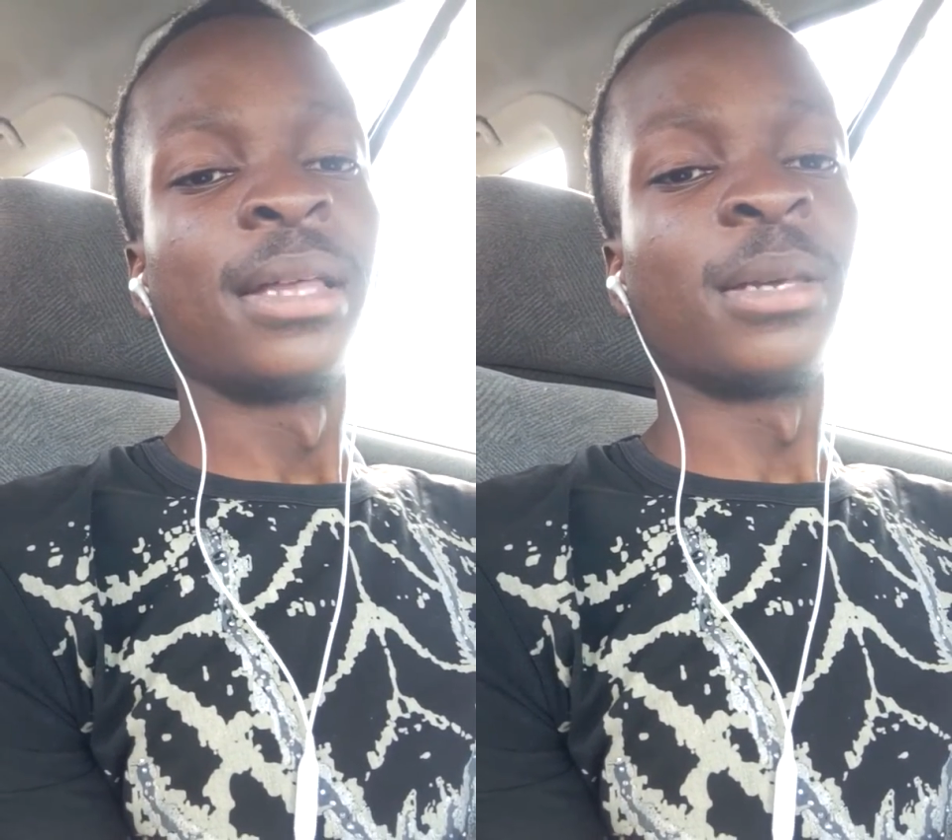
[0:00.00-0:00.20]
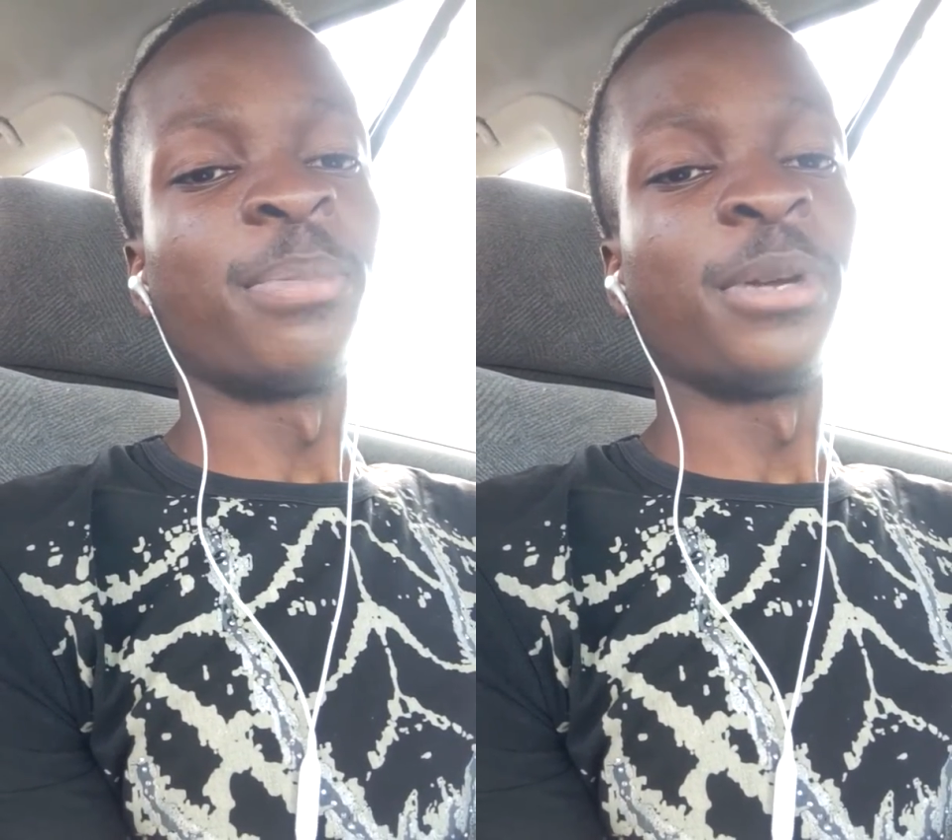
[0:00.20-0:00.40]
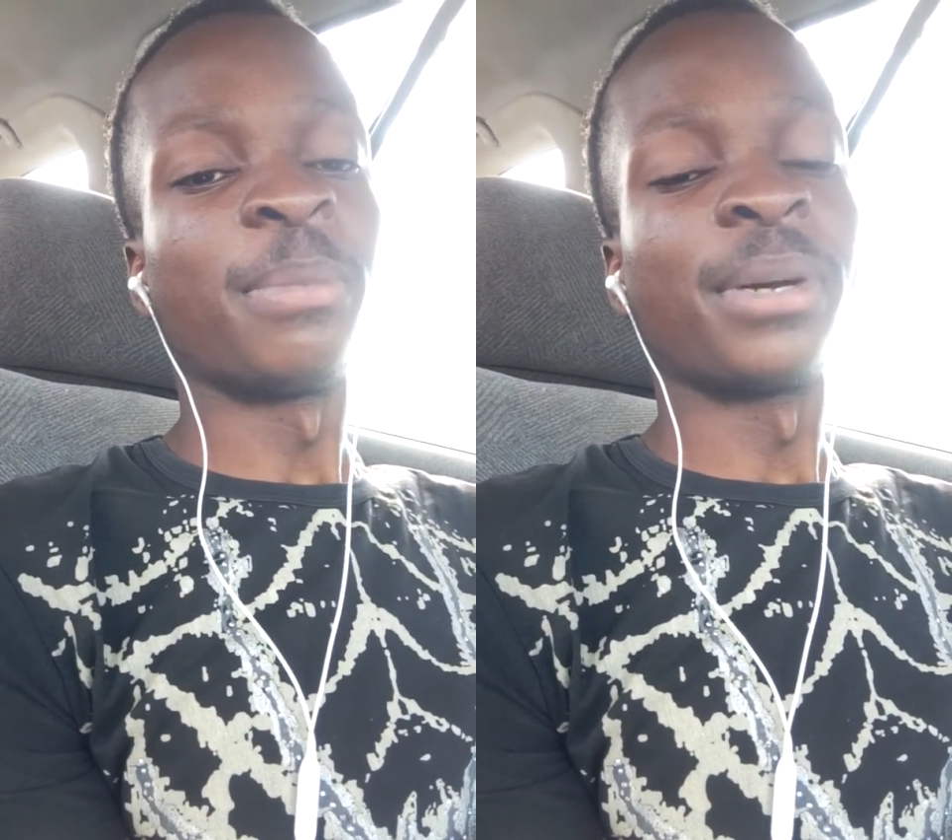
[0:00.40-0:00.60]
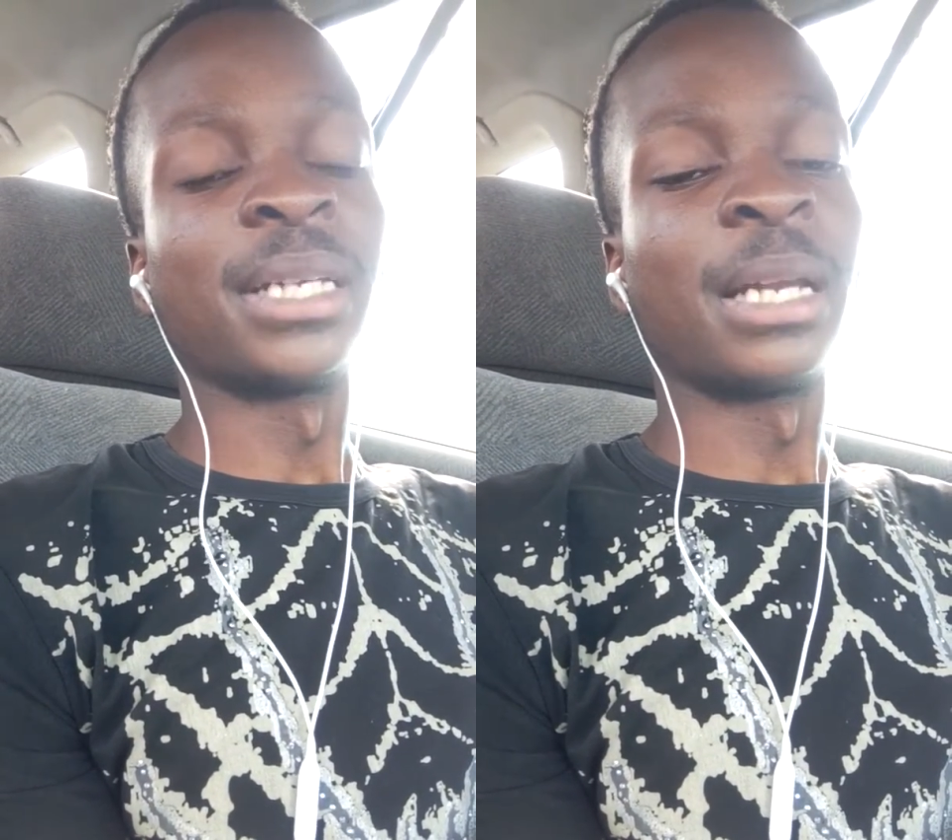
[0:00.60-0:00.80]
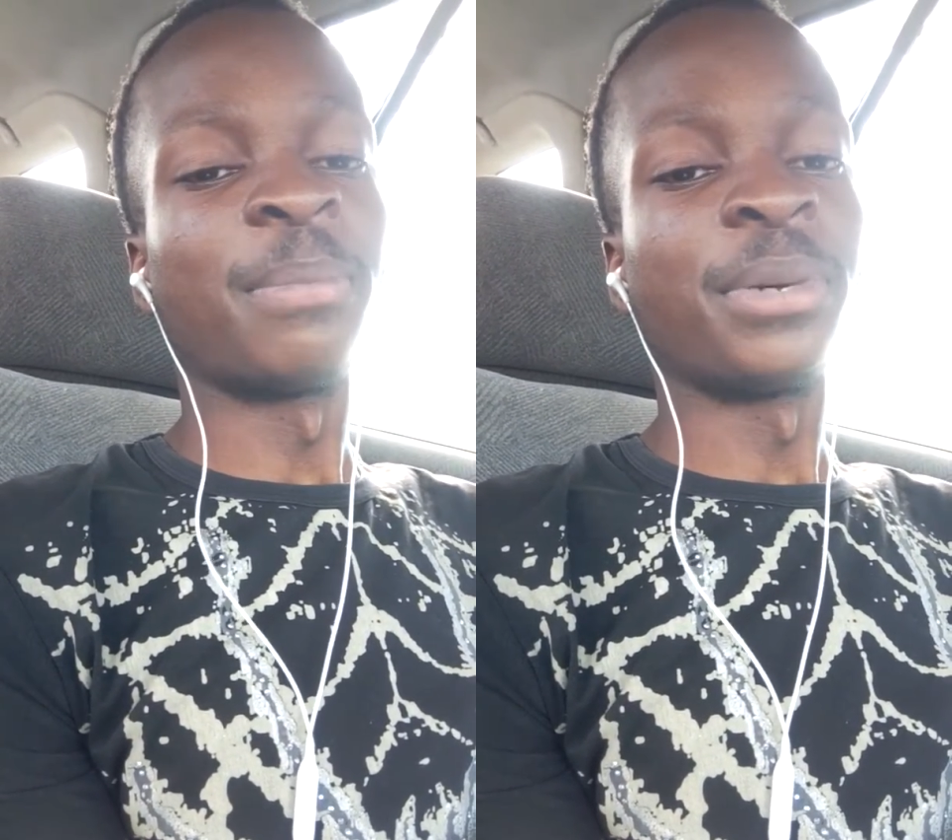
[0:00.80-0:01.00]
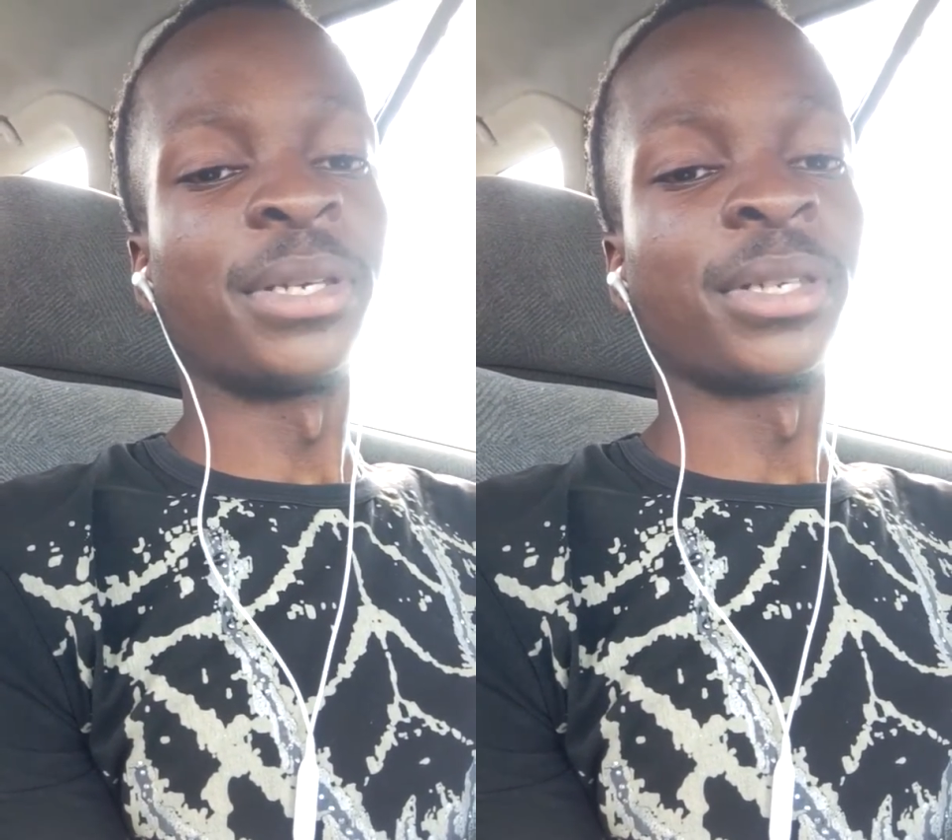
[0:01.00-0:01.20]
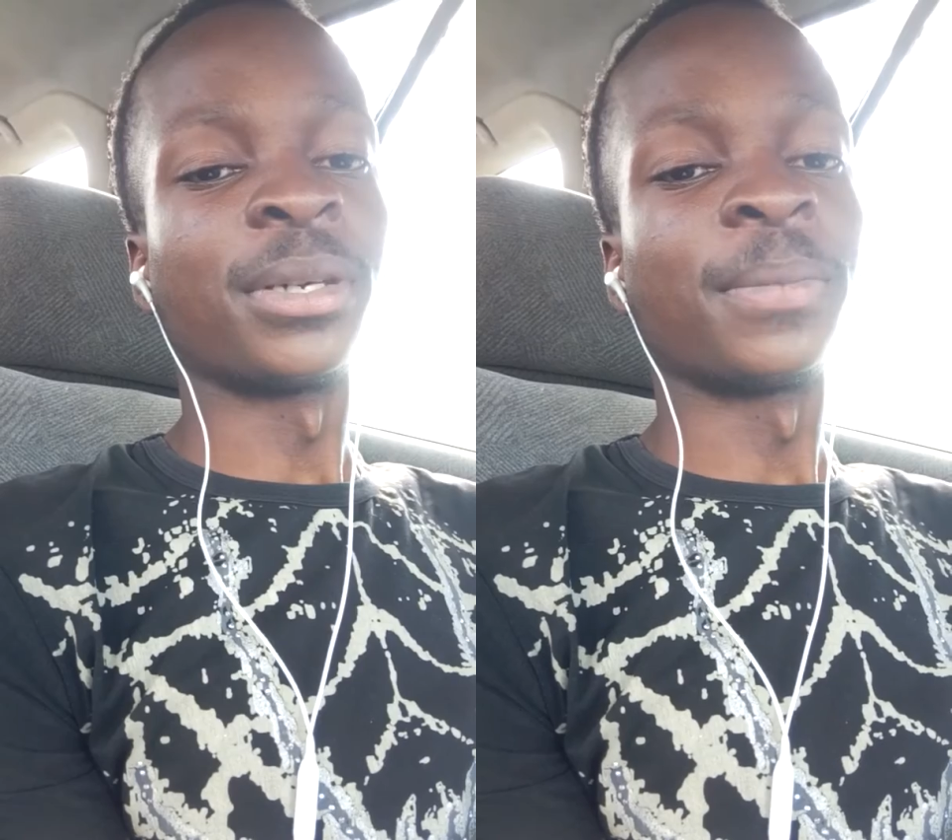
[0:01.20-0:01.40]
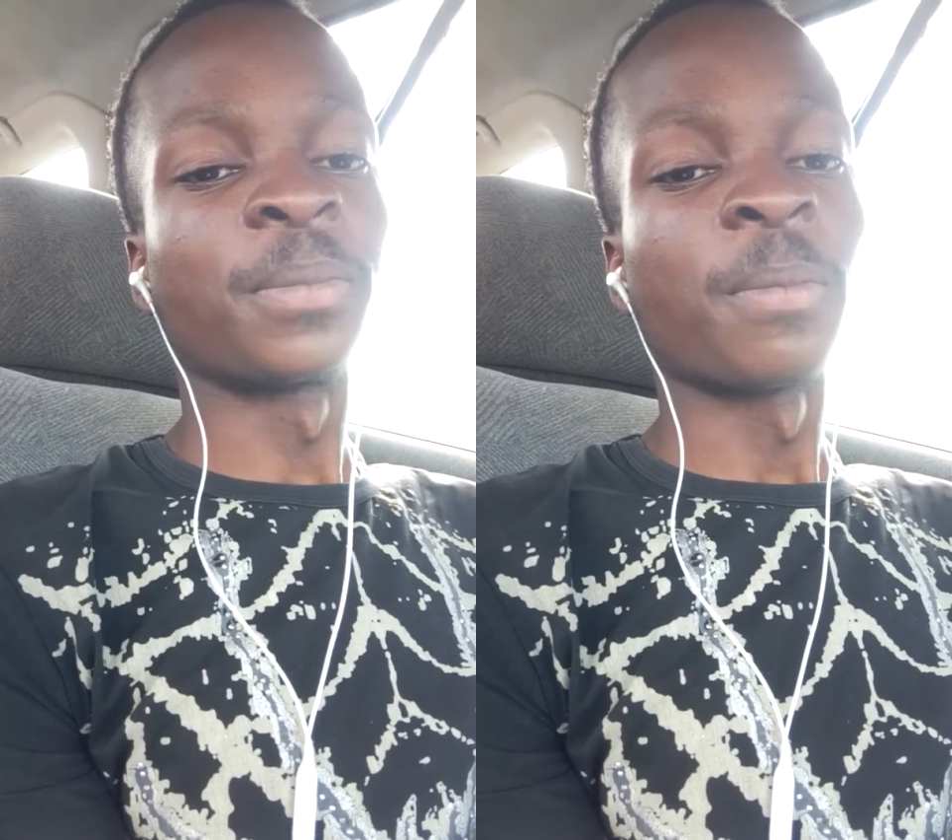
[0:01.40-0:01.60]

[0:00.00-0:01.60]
the prepatellar bursa